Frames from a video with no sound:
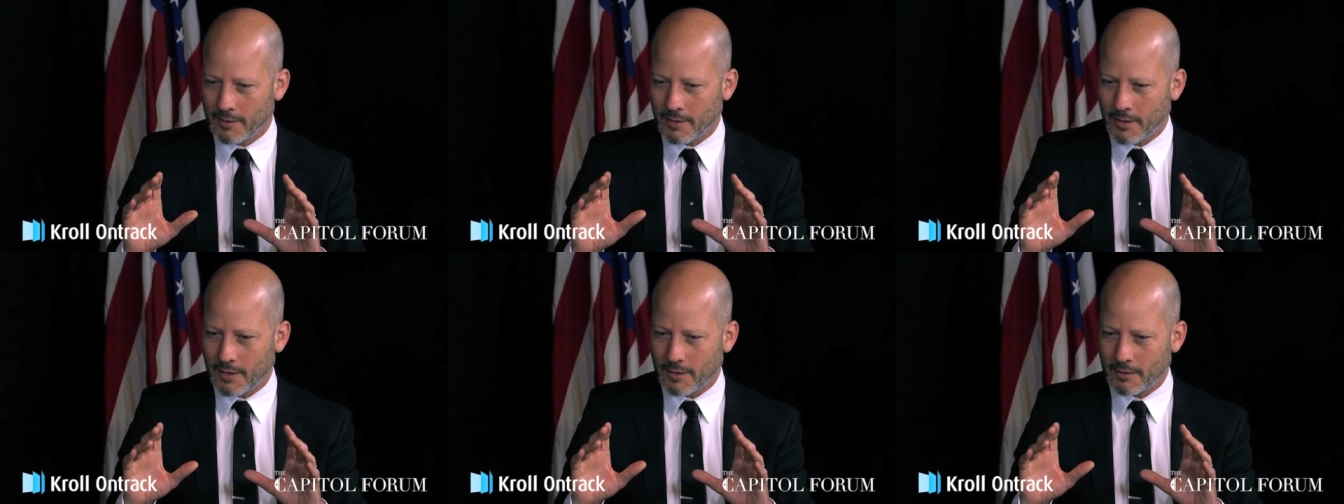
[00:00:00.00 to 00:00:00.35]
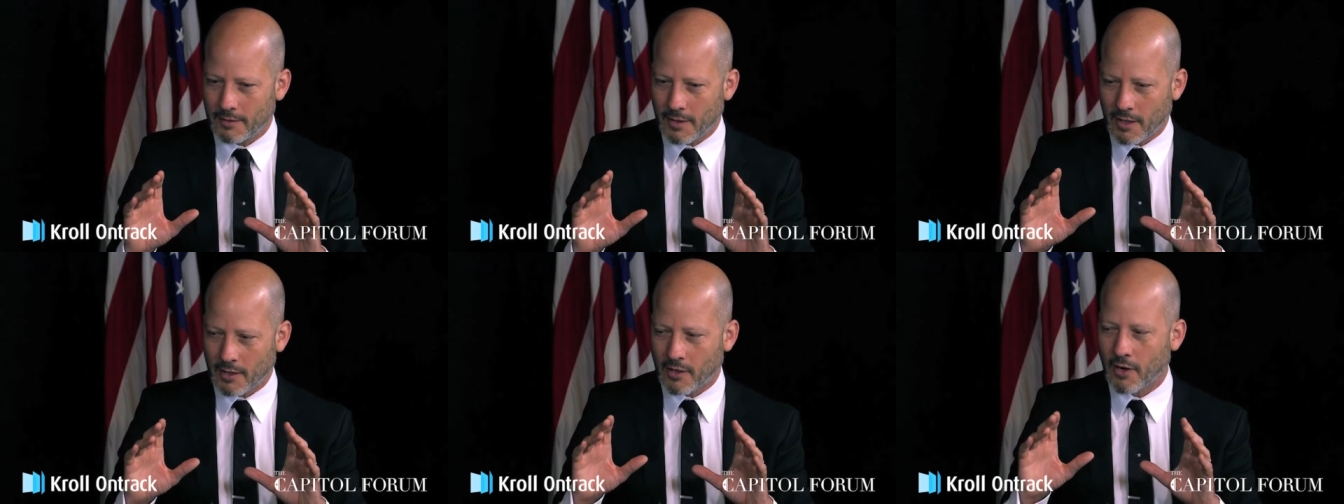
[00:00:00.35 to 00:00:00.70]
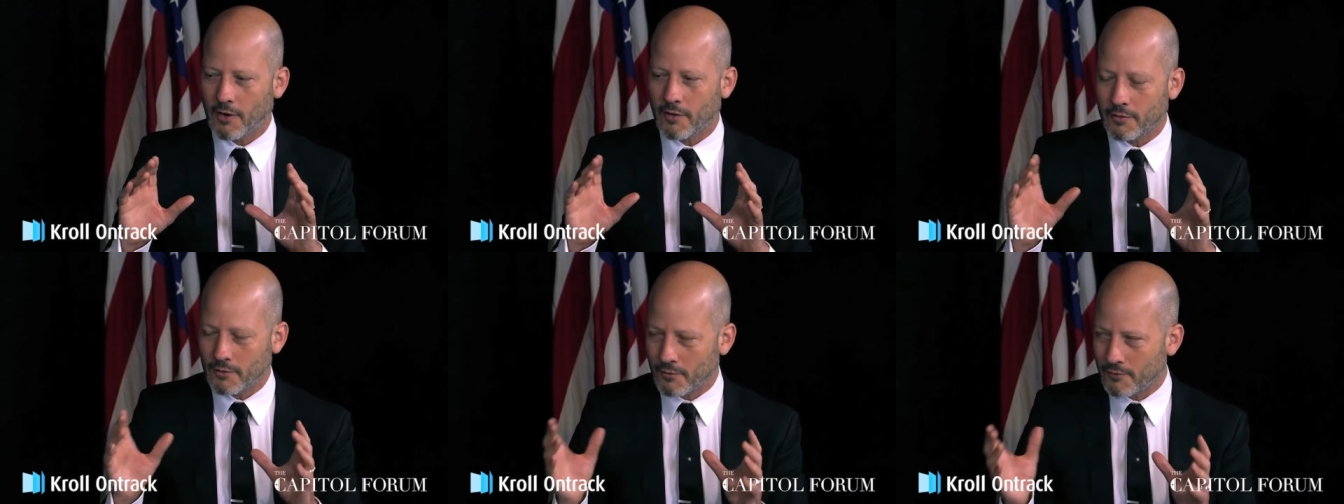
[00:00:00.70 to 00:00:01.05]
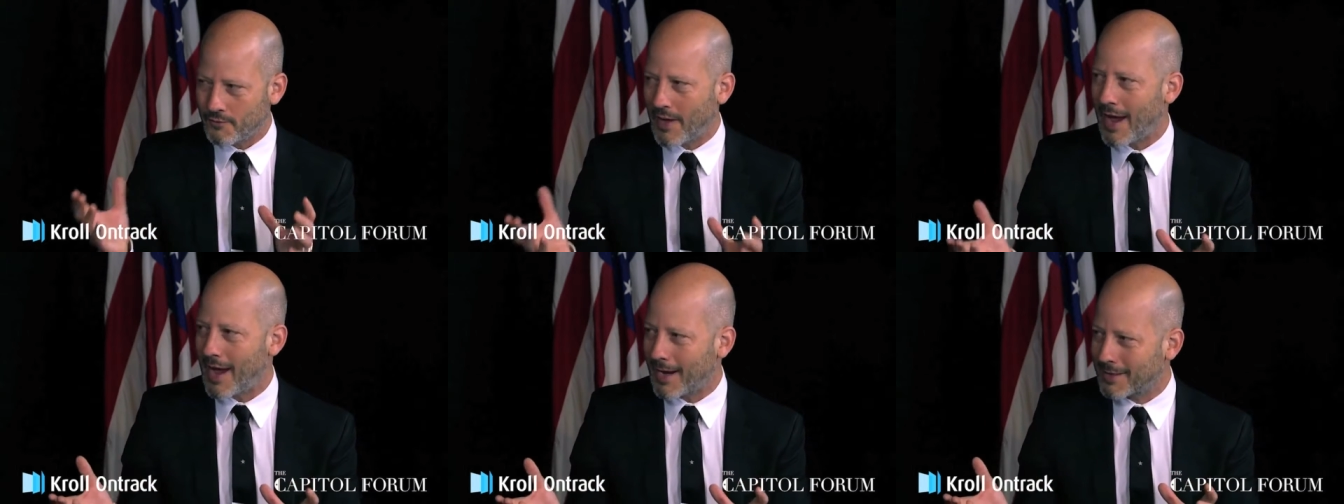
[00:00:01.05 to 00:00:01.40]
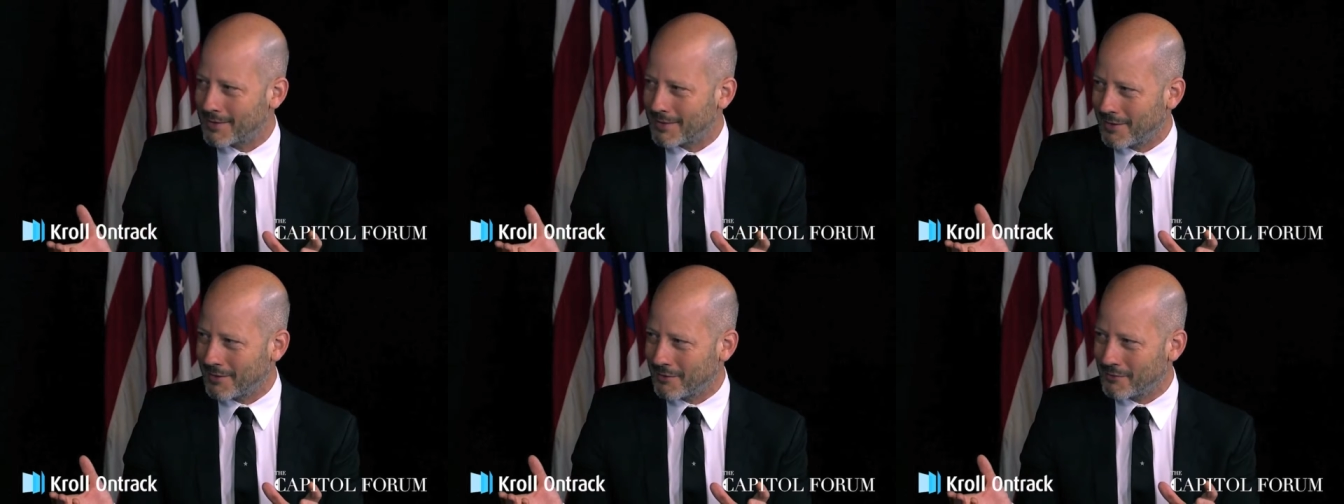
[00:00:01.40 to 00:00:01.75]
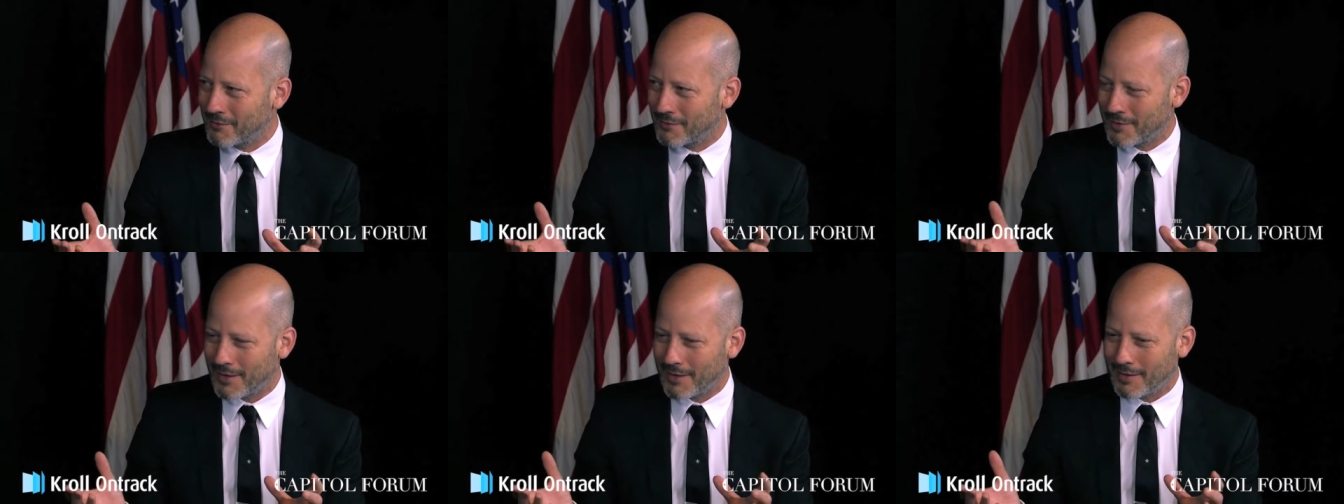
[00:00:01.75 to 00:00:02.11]
uh a cardinal fact of,
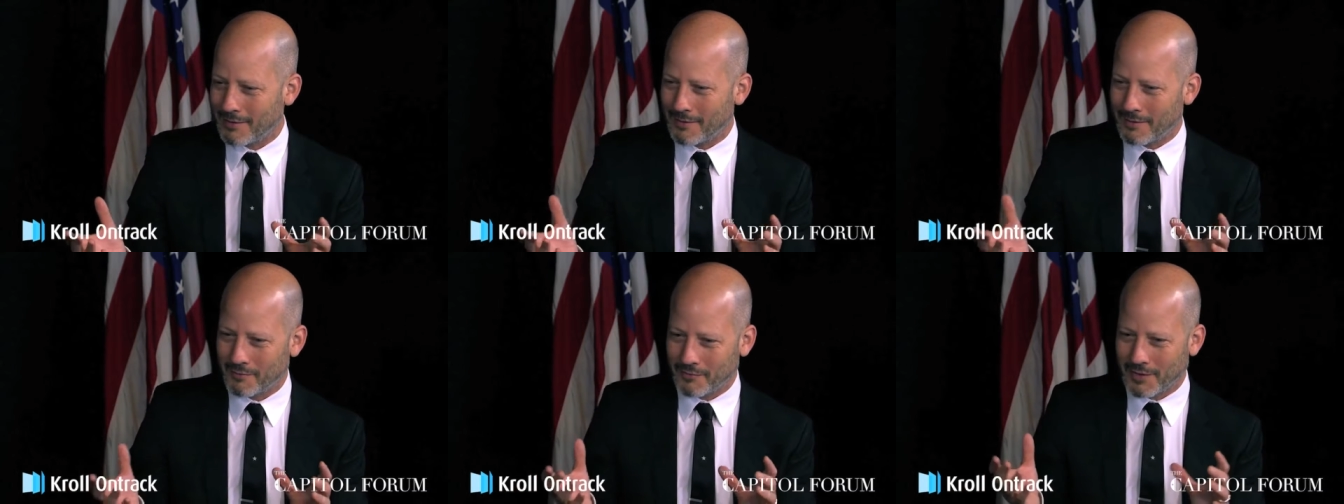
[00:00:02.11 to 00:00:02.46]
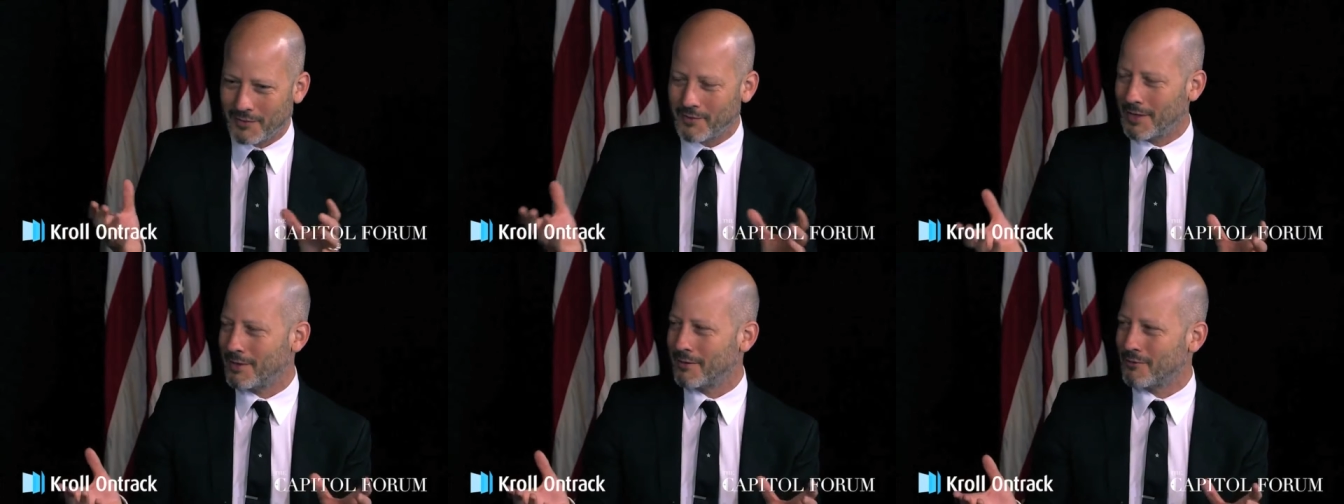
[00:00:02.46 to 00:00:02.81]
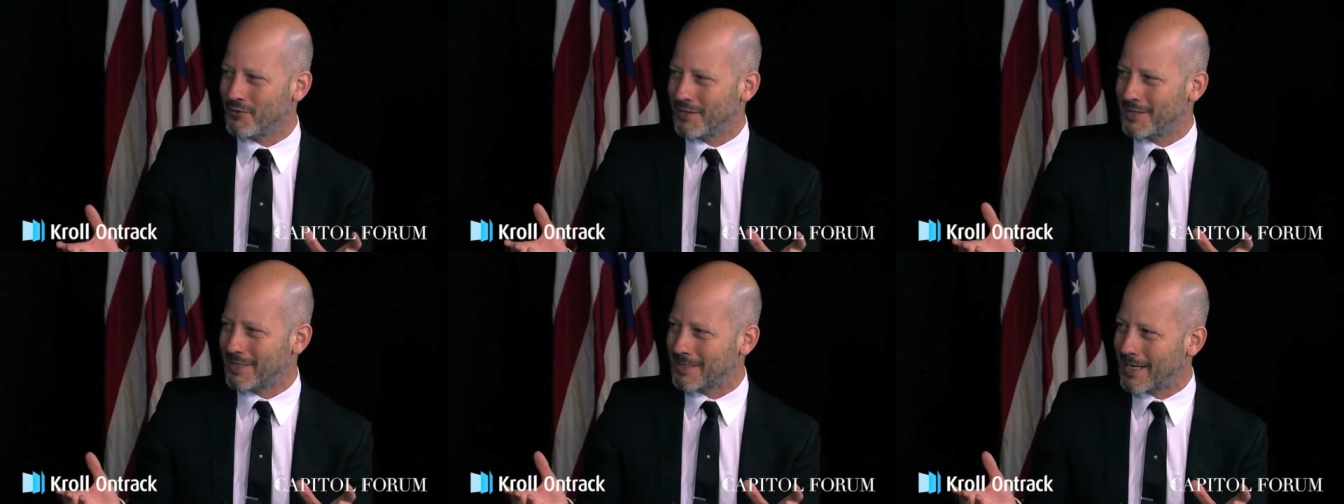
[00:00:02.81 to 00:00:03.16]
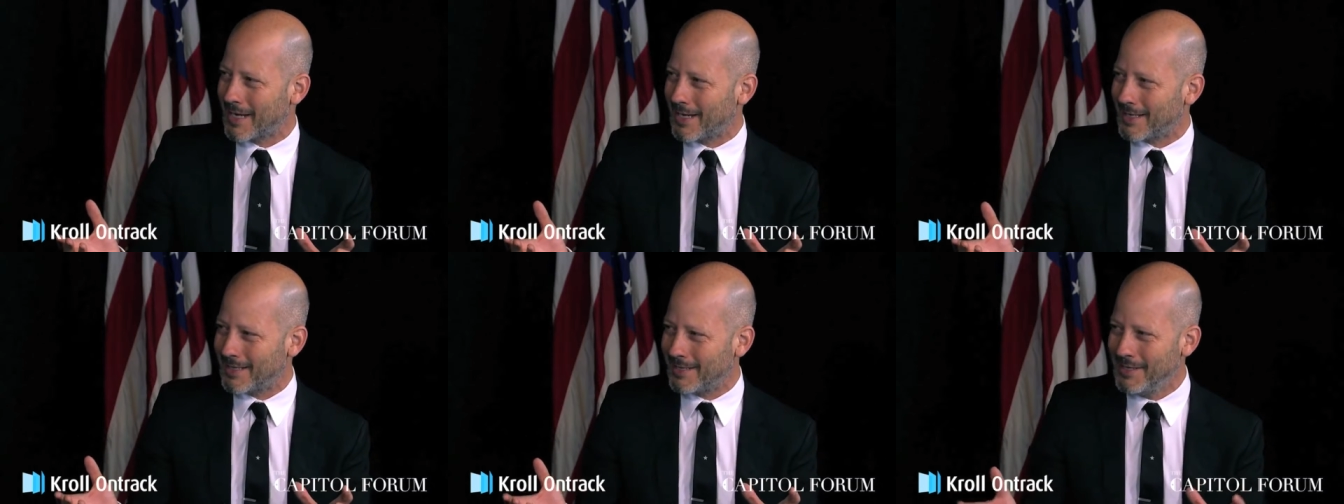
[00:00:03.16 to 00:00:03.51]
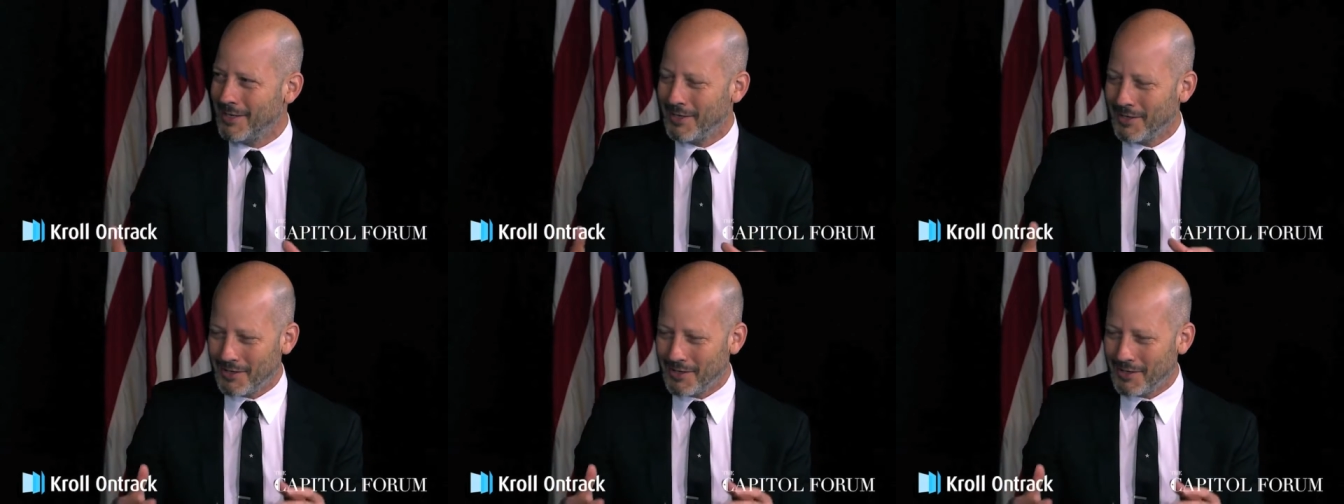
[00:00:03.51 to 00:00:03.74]
uh, of living in a free society.